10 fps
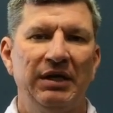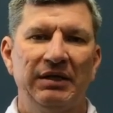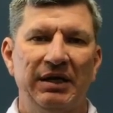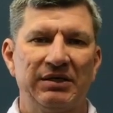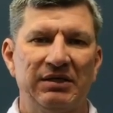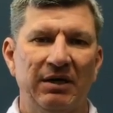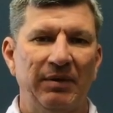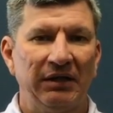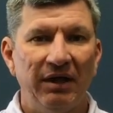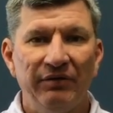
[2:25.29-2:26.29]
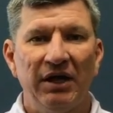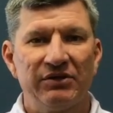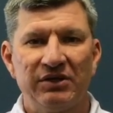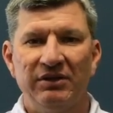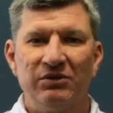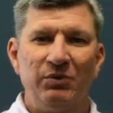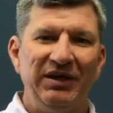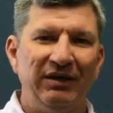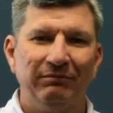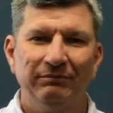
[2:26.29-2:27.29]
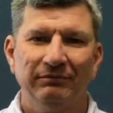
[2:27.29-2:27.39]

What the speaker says: next step. I love you. I'll see you this weekend.